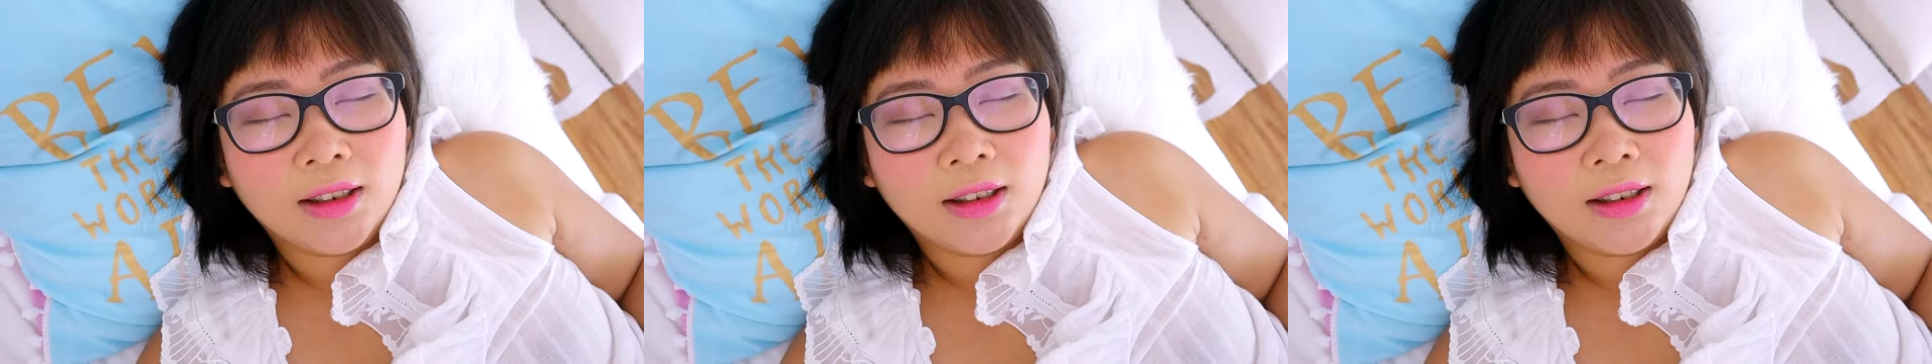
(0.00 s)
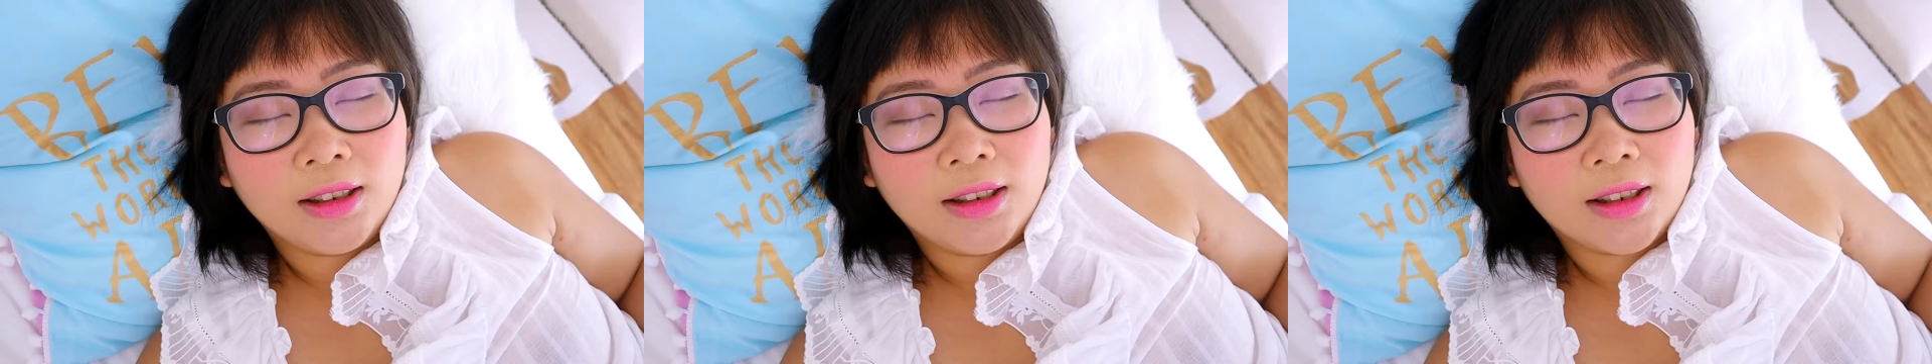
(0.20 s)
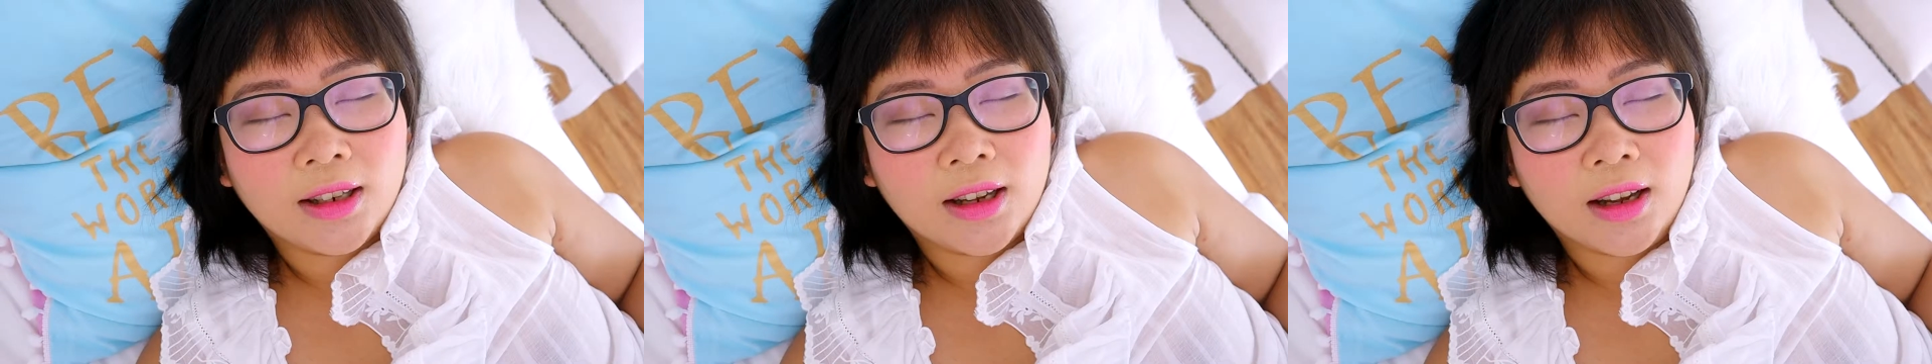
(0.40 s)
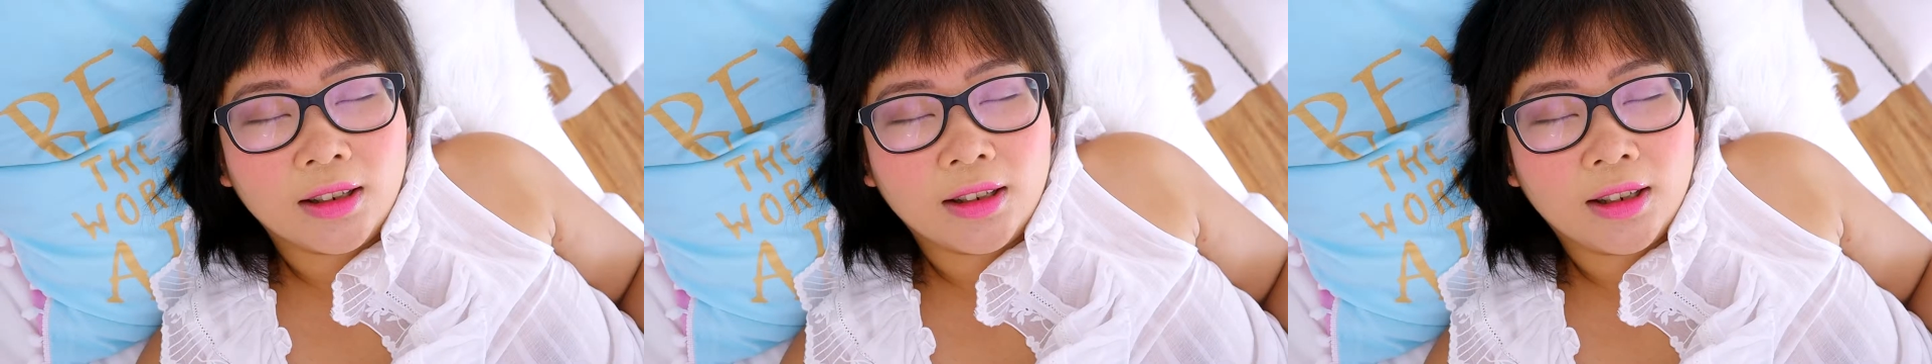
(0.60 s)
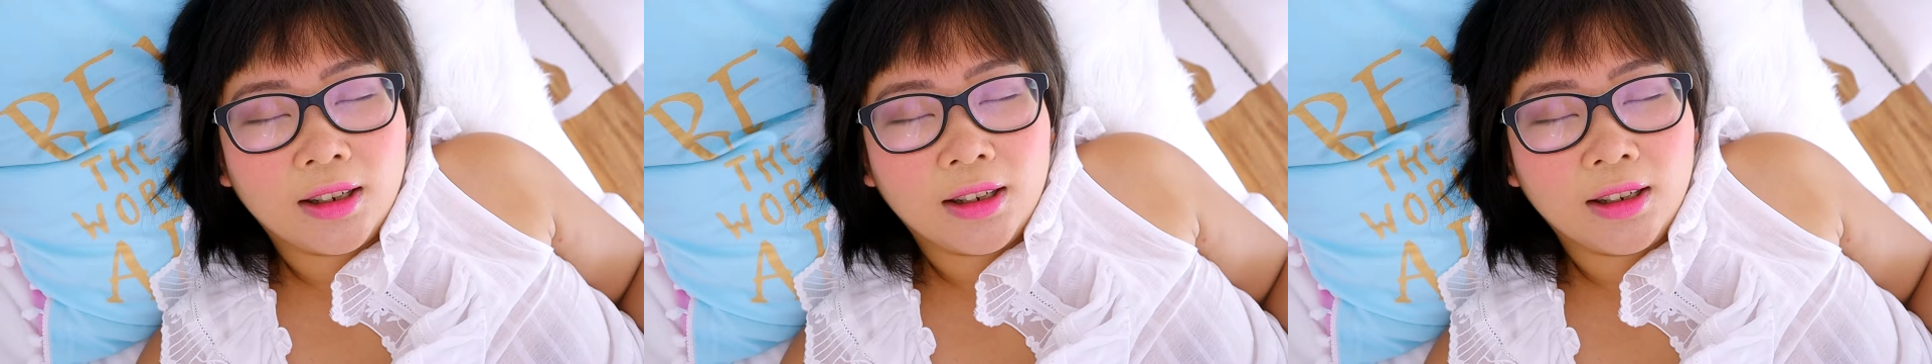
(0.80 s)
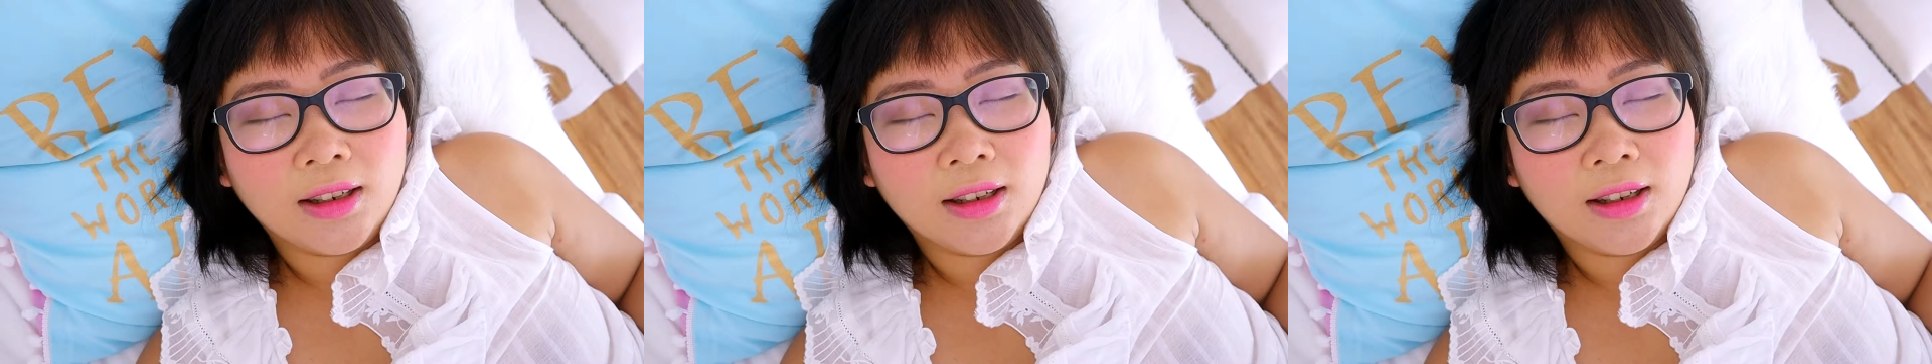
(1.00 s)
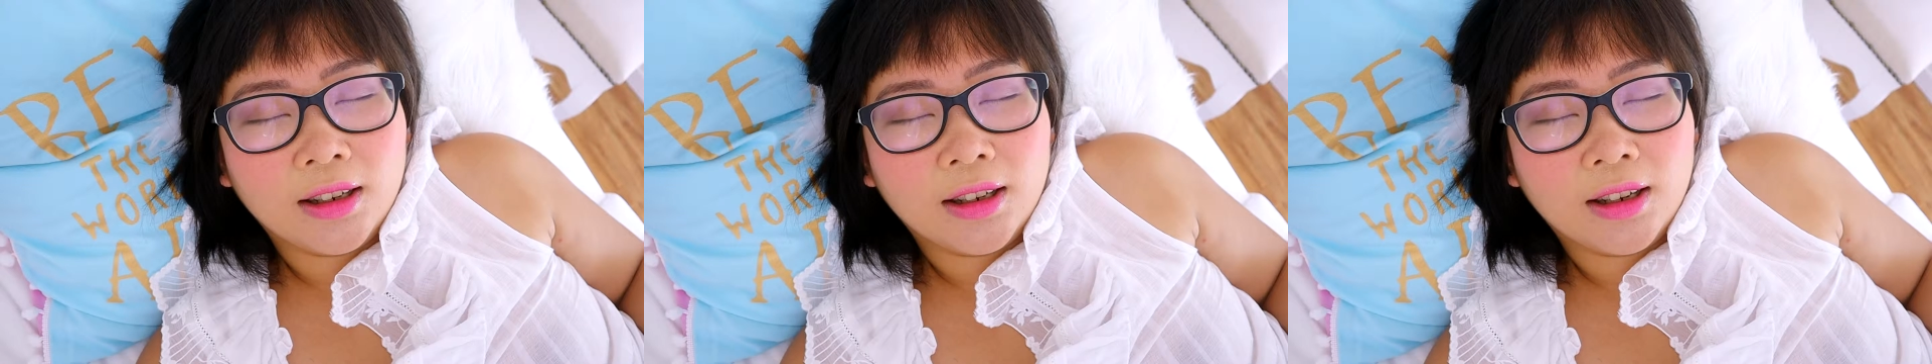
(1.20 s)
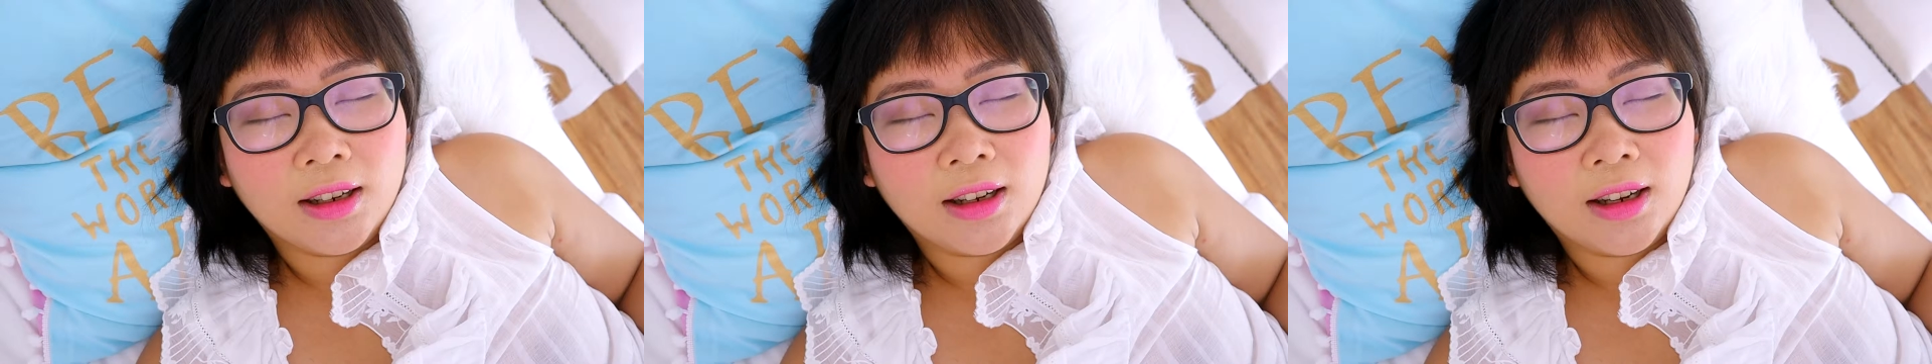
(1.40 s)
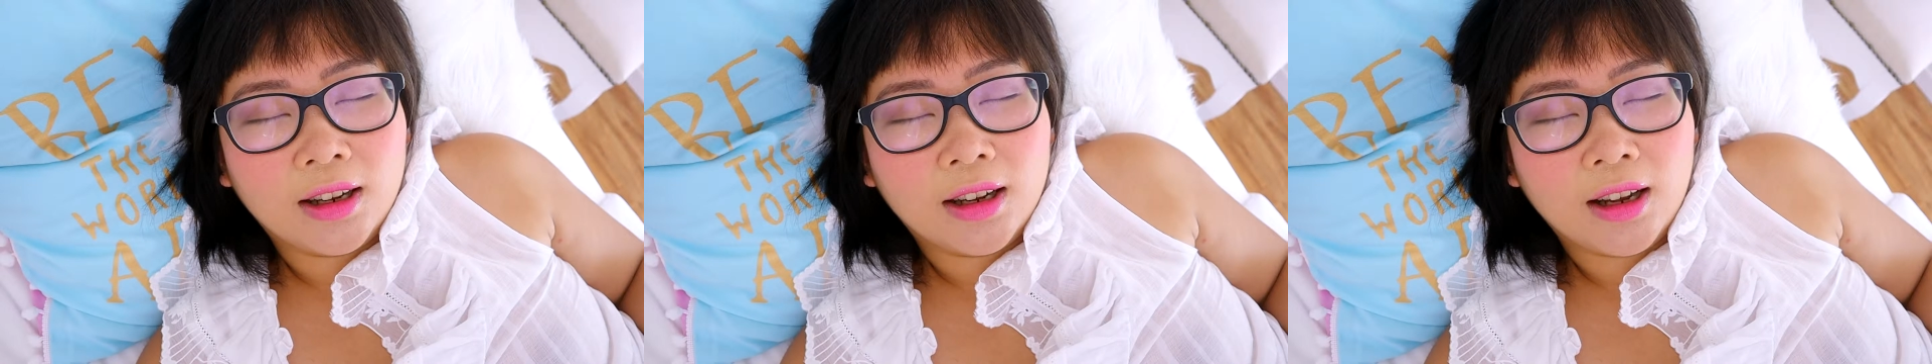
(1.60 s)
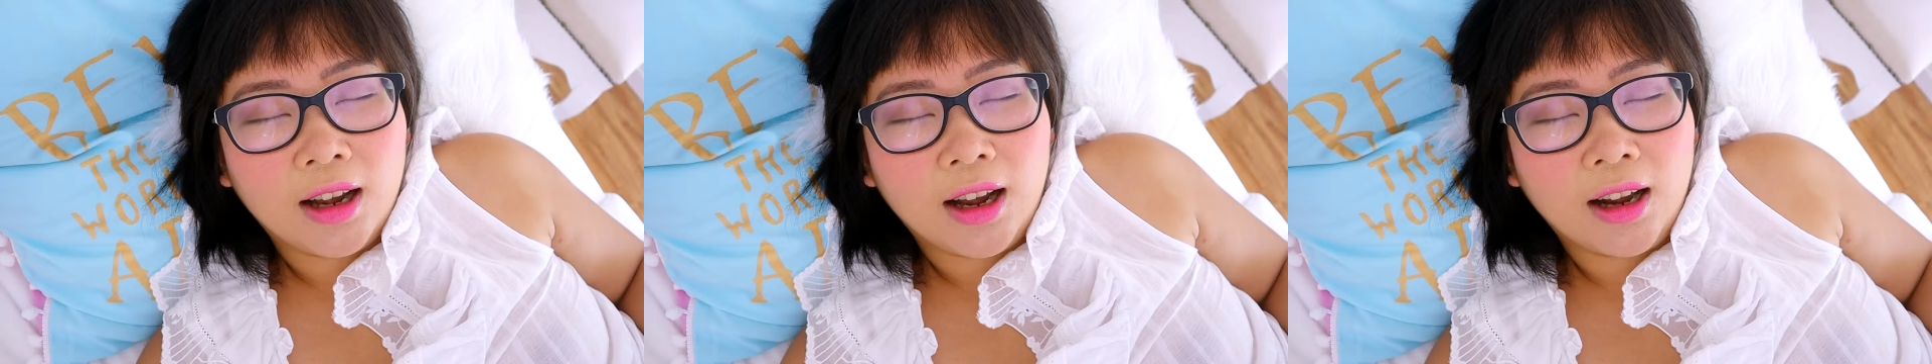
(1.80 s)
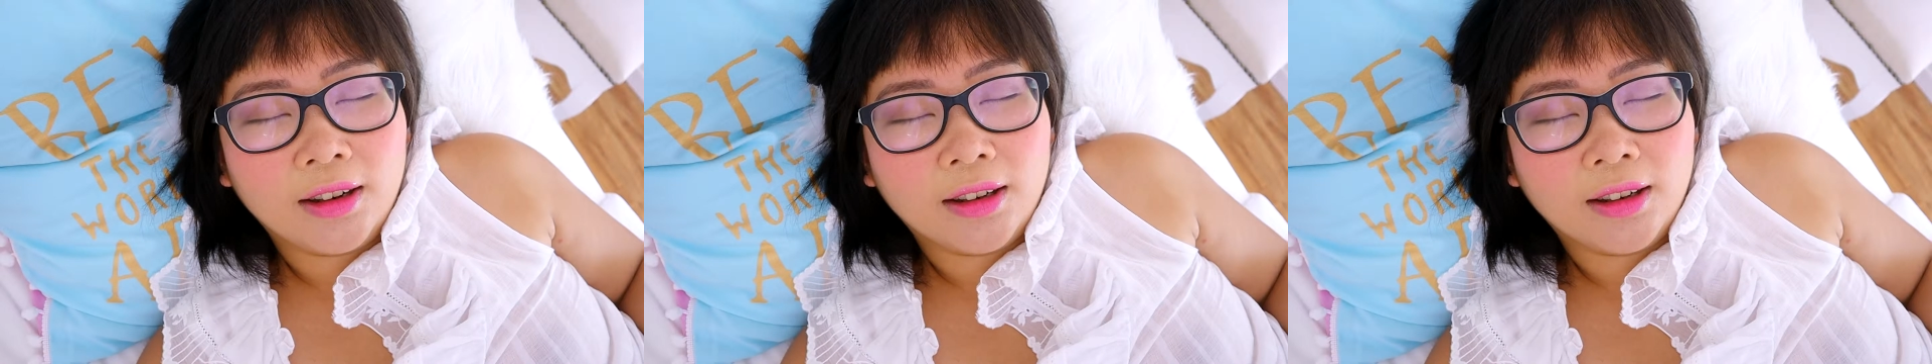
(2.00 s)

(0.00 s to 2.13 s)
discussing how